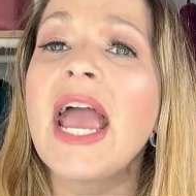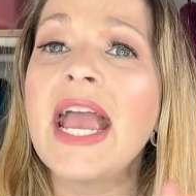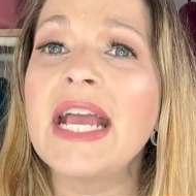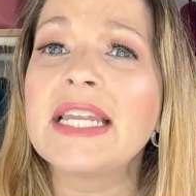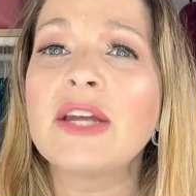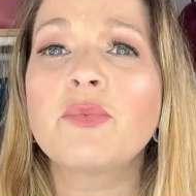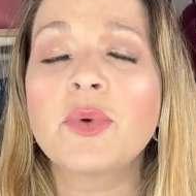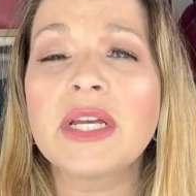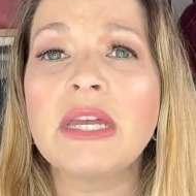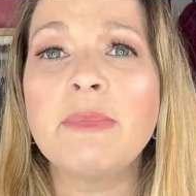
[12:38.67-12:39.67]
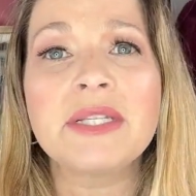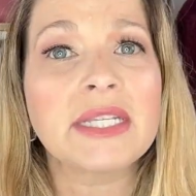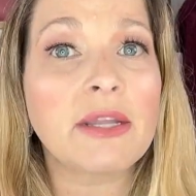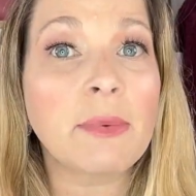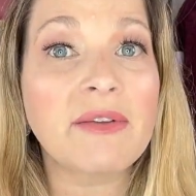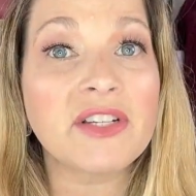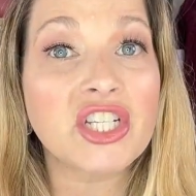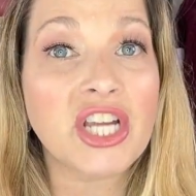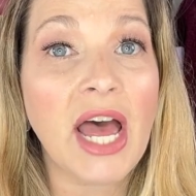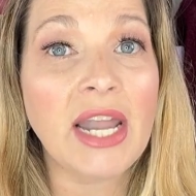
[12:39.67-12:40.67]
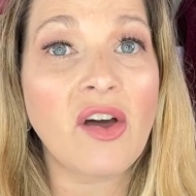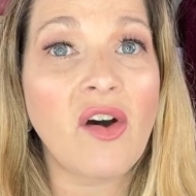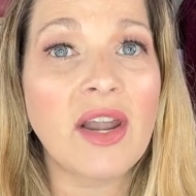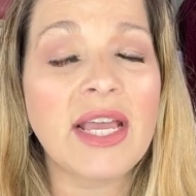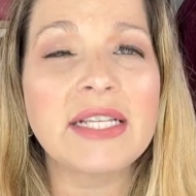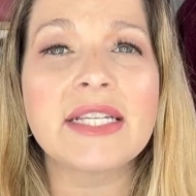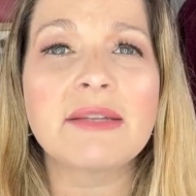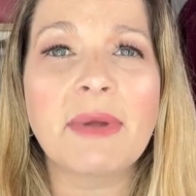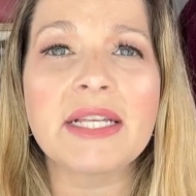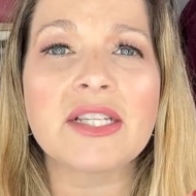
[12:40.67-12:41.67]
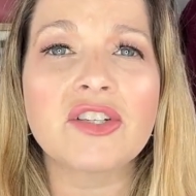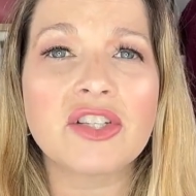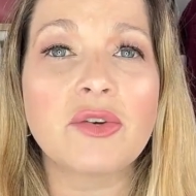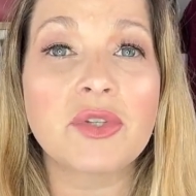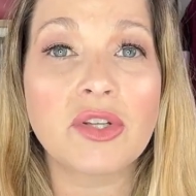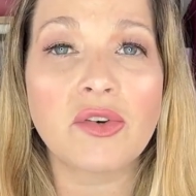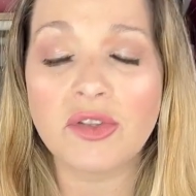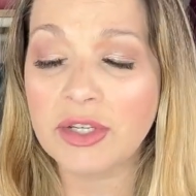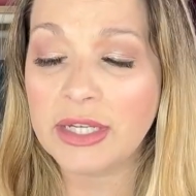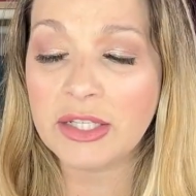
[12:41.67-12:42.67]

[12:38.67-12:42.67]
And it really puts a little bit of a shine on it and doesn't make it look so dull looking.